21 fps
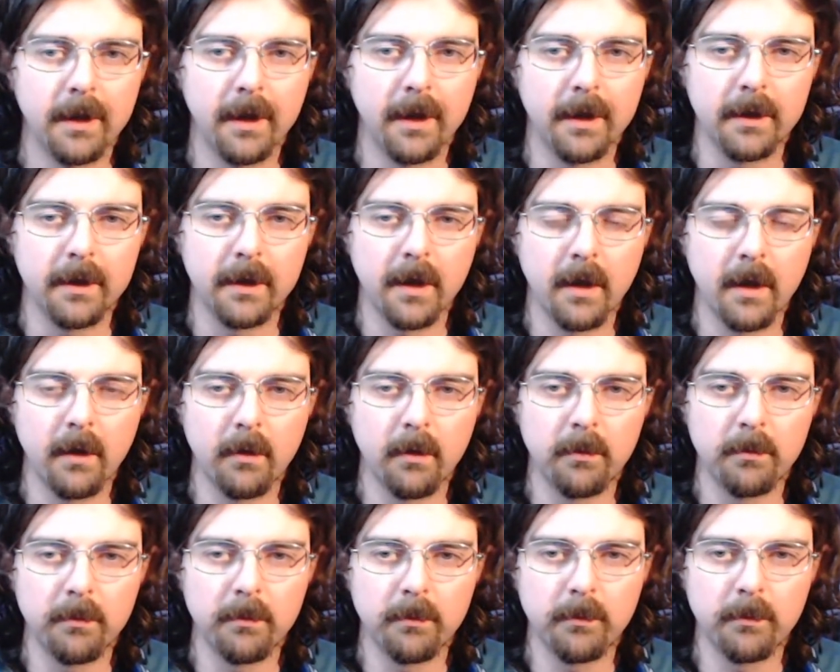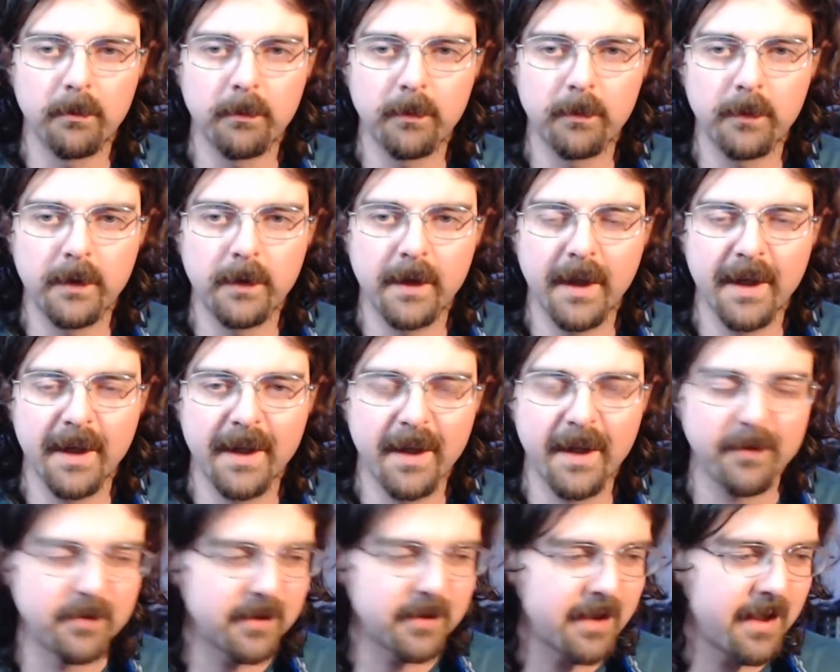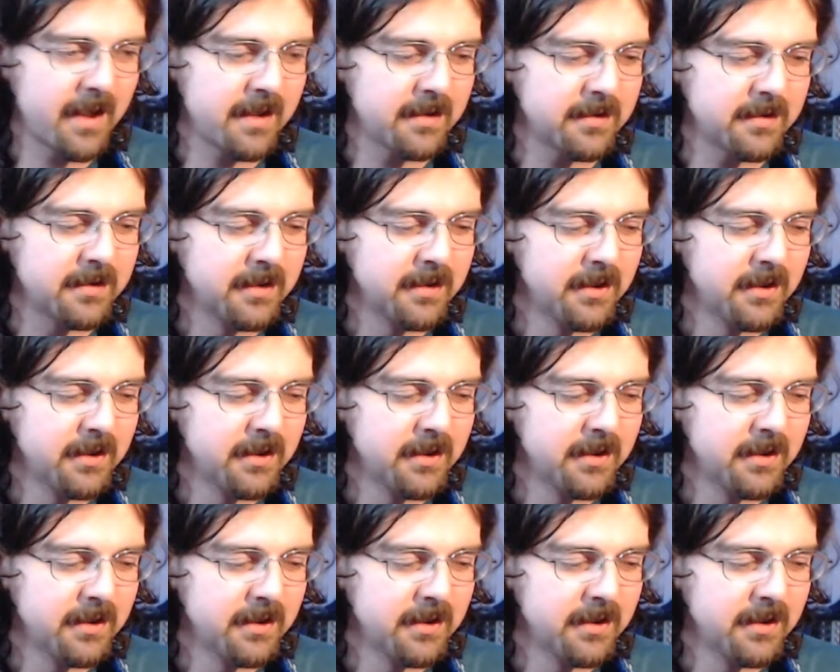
and yeah, I'd have to kind